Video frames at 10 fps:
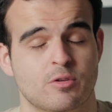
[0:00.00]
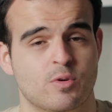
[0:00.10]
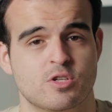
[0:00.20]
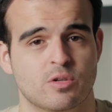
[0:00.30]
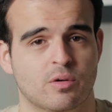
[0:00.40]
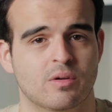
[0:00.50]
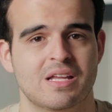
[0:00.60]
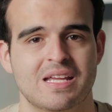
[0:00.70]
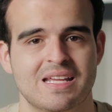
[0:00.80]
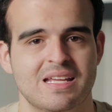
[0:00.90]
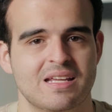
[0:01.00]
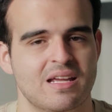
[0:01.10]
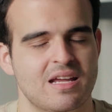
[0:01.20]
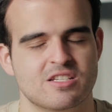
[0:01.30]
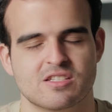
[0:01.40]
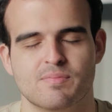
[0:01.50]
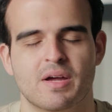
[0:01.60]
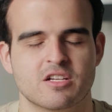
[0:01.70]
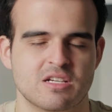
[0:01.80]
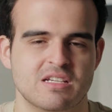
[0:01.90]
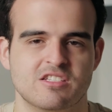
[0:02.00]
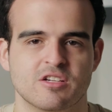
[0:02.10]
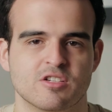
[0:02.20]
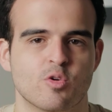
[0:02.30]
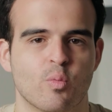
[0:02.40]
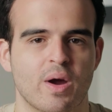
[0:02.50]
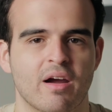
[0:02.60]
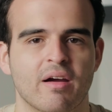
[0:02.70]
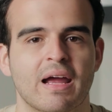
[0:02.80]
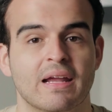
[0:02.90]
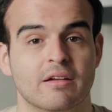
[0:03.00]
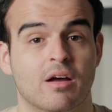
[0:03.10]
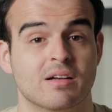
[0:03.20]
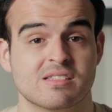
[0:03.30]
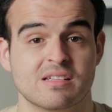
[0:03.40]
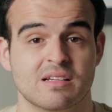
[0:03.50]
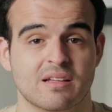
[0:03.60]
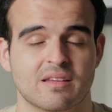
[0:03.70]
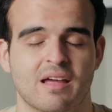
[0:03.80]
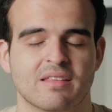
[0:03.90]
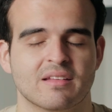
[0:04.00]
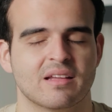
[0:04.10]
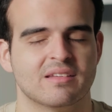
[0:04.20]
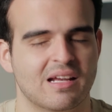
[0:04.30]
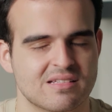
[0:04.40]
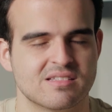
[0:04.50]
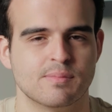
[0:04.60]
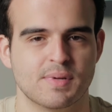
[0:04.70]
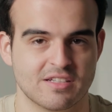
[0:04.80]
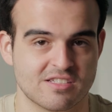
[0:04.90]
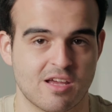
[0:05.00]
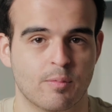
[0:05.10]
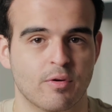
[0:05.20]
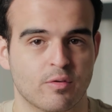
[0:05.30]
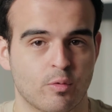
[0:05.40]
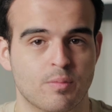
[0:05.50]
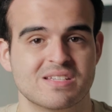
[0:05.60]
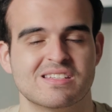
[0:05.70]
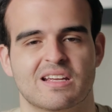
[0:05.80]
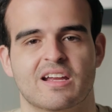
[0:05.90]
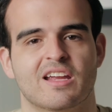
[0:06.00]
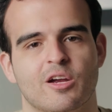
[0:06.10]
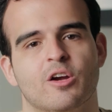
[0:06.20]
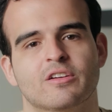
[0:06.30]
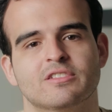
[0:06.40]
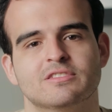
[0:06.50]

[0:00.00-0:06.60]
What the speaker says: original, it's just much easier to wear, and honestly I think that that's the biggest upgrade we'll be seeing here.